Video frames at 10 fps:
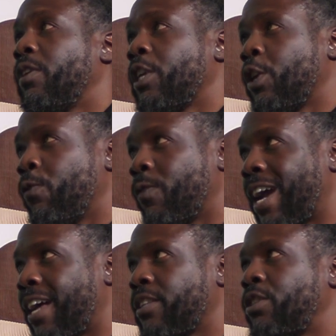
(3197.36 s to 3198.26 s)
You've
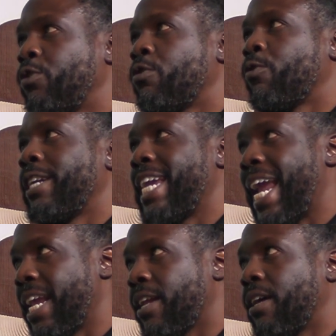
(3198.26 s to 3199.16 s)
got to
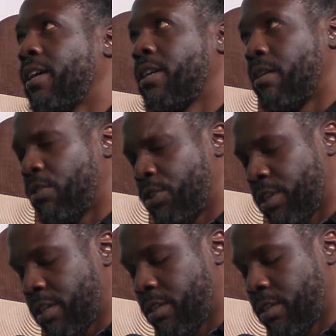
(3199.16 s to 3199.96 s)
create a culture.